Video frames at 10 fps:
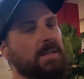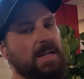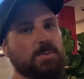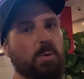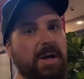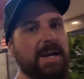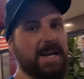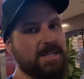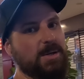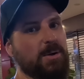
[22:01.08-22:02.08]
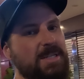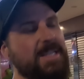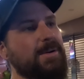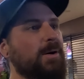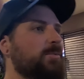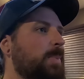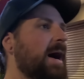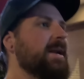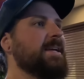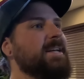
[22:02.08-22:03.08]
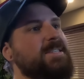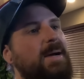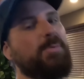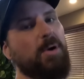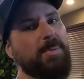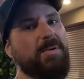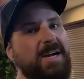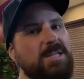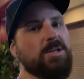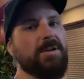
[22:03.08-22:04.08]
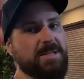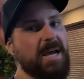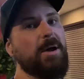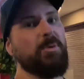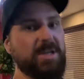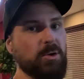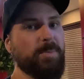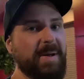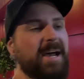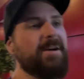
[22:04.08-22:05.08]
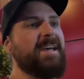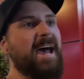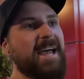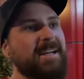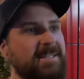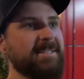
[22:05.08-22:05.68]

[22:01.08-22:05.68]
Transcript: that's what I actually got sick of but it's a proper restaurant so we could be okay